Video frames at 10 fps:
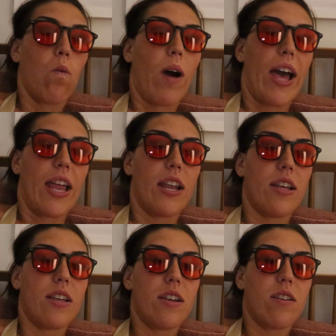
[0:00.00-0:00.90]

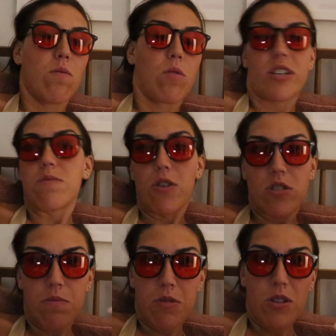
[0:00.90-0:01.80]
When we're
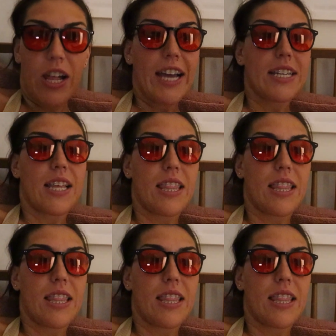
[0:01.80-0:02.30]
exposed to blue light,